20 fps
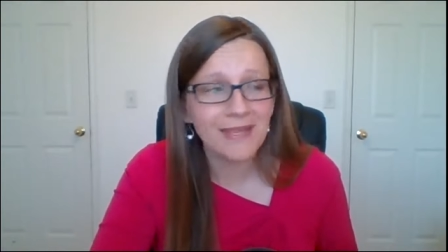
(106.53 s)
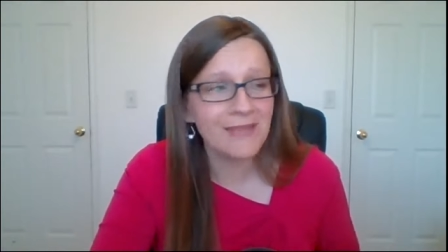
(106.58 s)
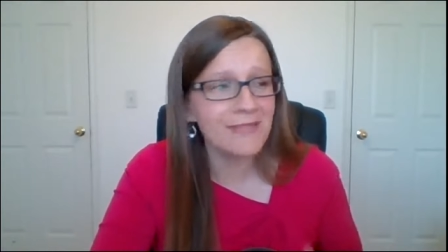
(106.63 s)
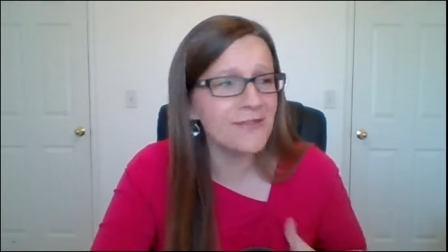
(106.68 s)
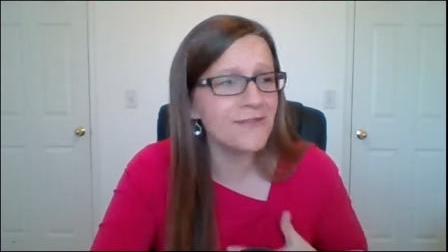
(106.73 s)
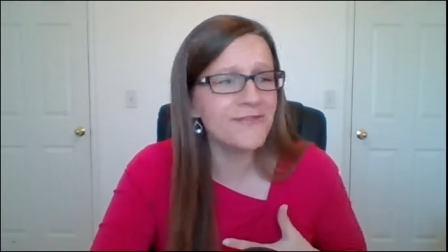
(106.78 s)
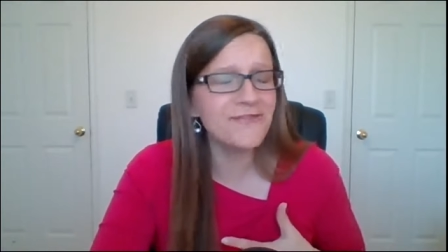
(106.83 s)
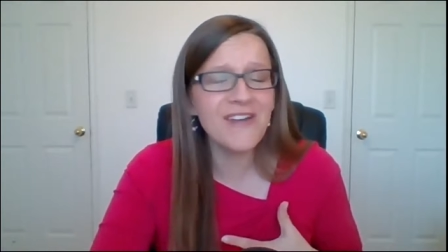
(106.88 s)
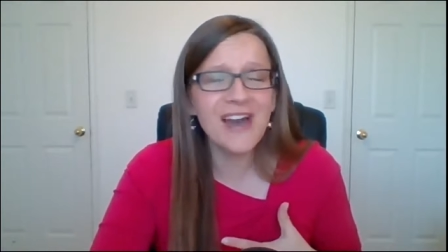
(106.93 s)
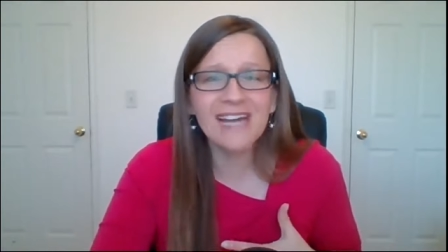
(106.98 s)

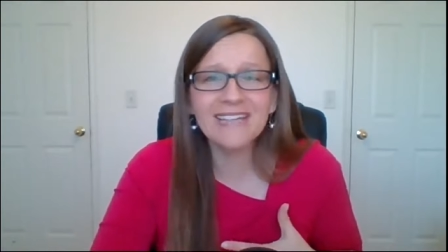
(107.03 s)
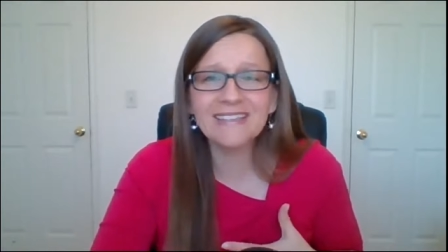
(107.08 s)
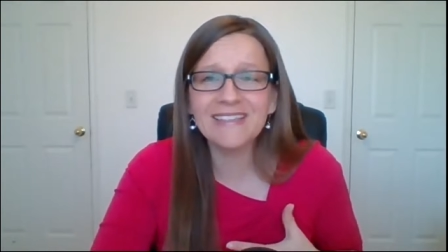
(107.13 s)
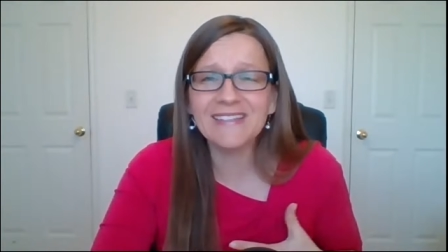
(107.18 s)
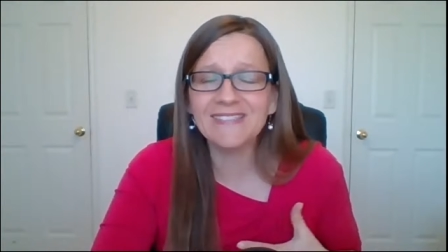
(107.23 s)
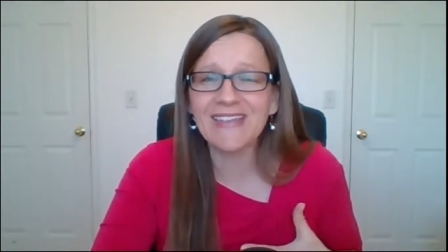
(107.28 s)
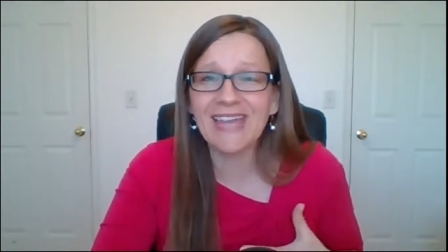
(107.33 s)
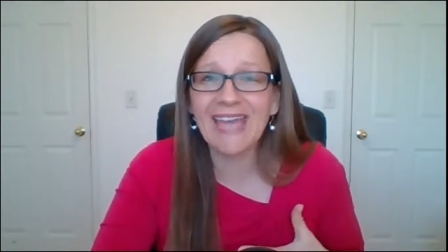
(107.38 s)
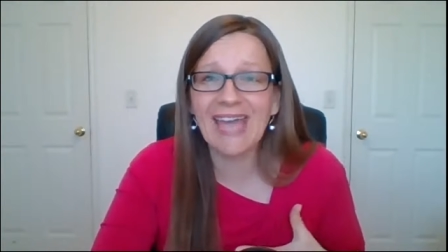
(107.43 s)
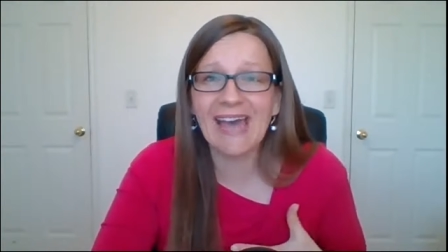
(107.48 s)
The fact
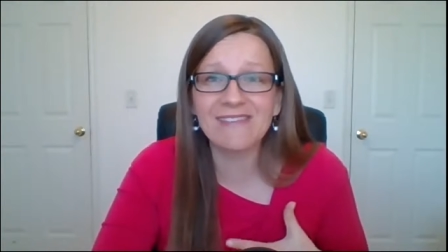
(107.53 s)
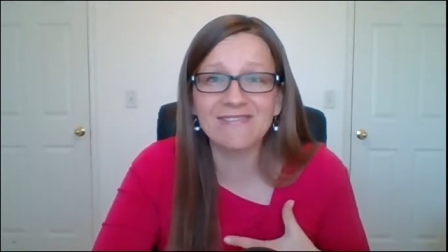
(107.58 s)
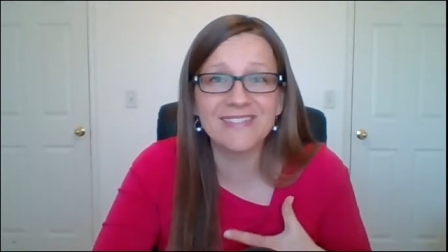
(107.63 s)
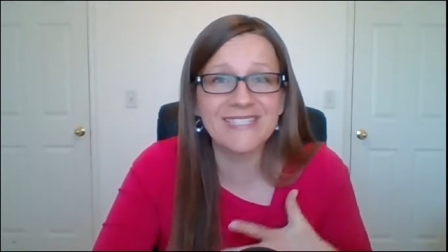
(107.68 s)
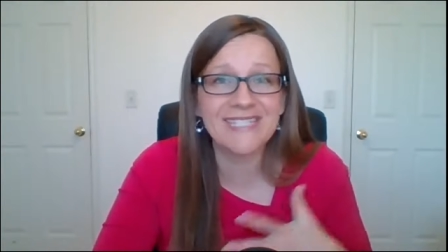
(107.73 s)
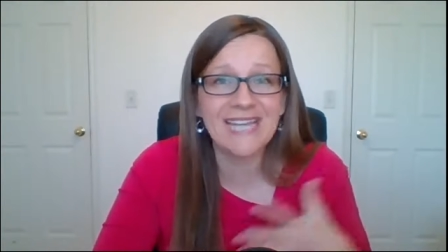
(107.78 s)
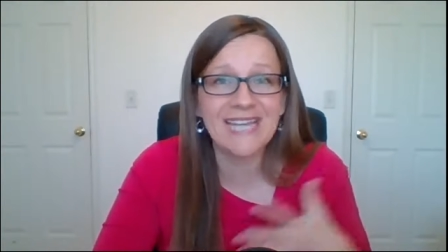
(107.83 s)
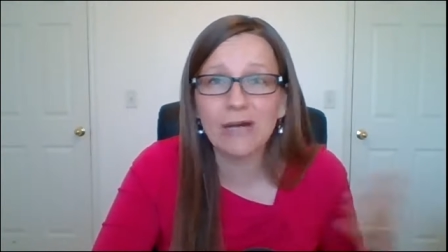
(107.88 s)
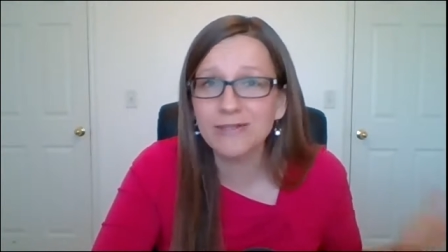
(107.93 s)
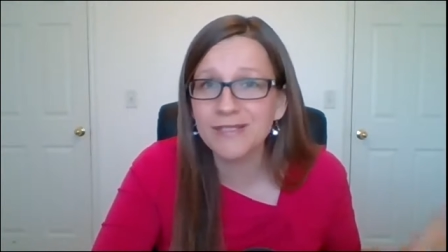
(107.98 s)
that they
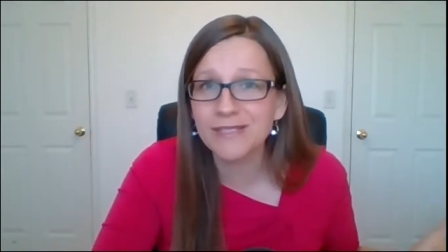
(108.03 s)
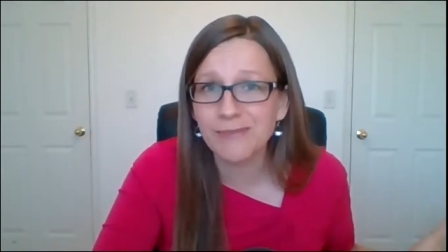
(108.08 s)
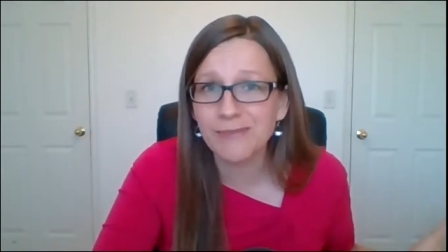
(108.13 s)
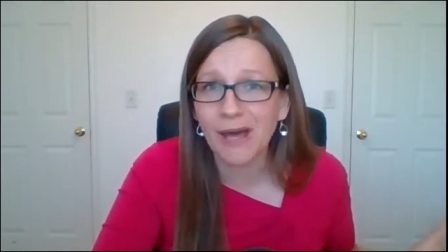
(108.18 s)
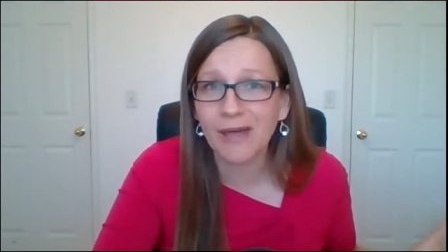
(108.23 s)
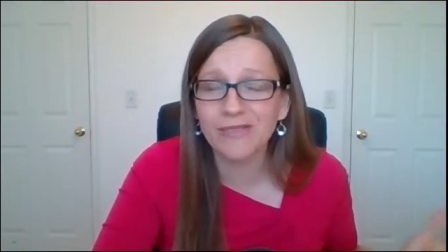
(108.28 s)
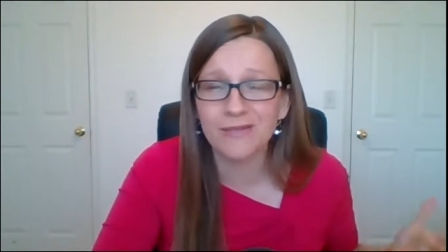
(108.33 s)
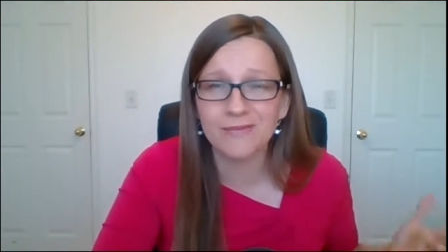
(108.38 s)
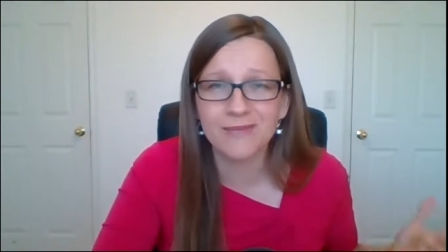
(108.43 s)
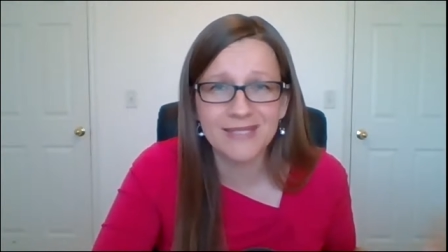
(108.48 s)
have doubts
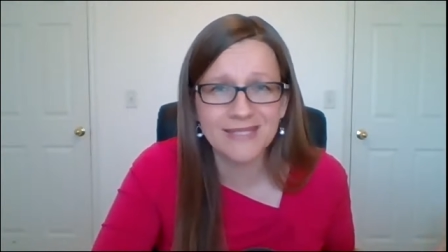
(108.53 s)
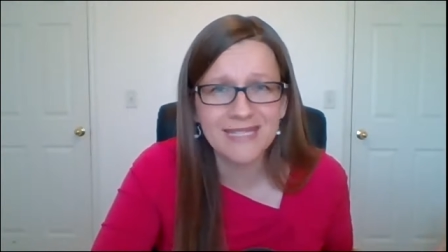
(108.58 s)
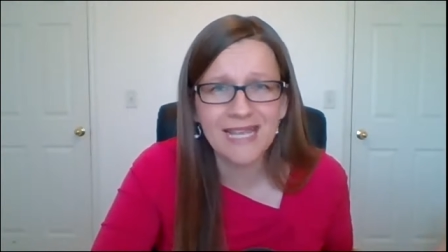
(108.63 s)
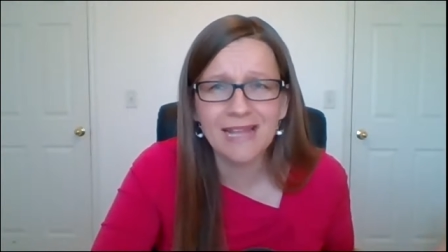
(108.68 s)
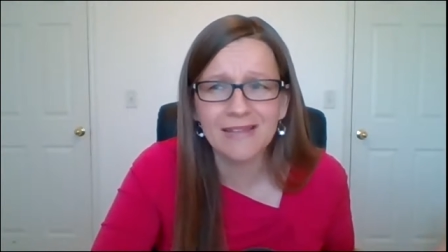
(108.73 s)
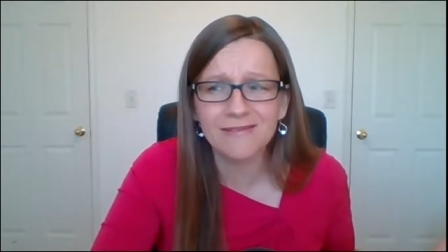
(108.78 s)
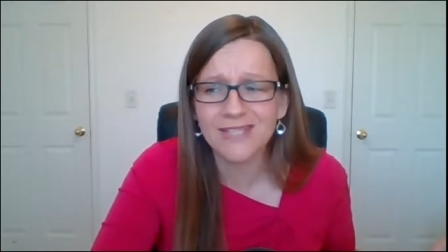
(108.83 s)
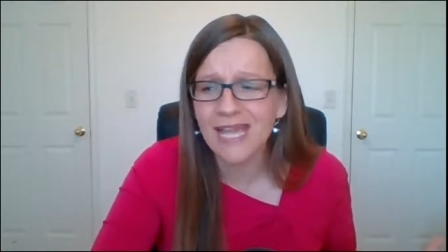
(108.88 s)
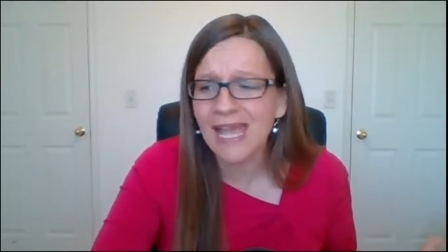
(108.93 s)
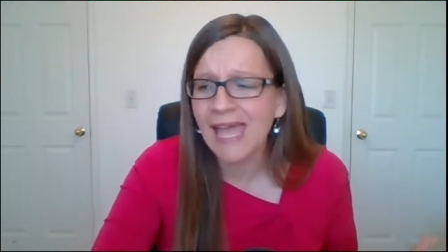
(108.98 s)
about
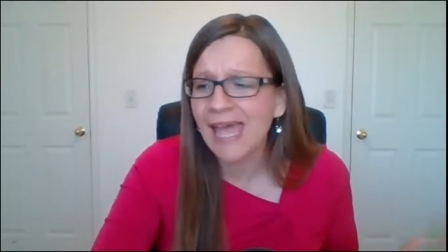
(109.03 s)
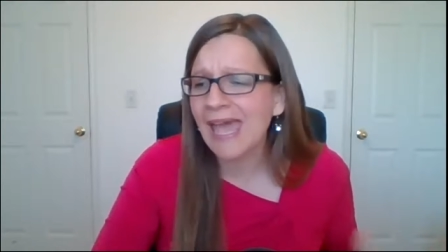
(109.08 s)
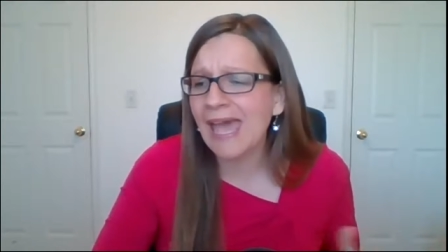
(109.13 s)
themselves.